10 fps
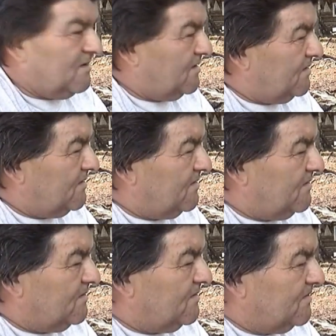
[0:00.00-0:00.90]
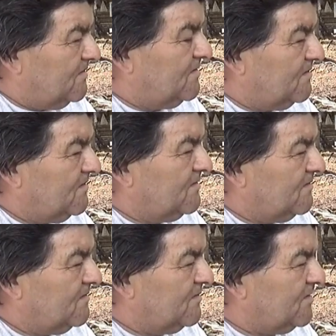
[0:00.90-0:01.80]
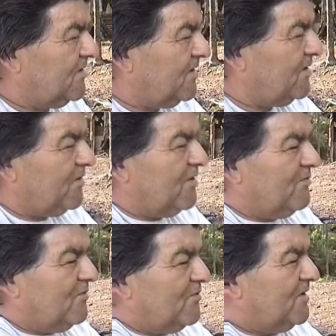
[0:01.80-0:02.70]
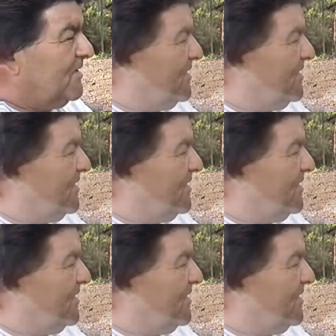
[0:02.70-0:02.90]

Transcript: And today I think about that.